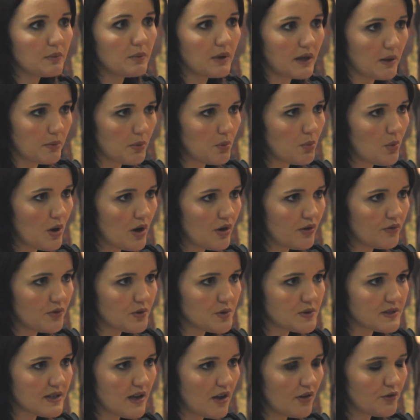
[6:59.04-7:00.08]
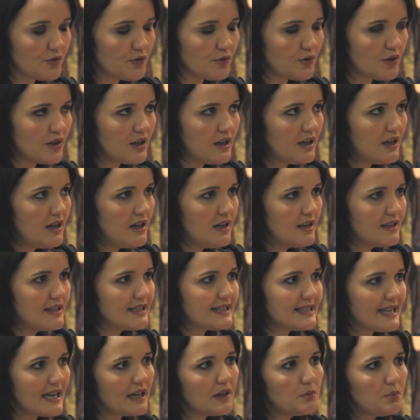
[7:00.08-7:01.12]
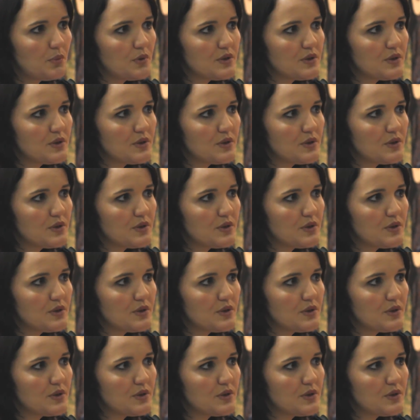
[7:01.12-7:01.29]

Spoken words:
and become aware of yourself. The second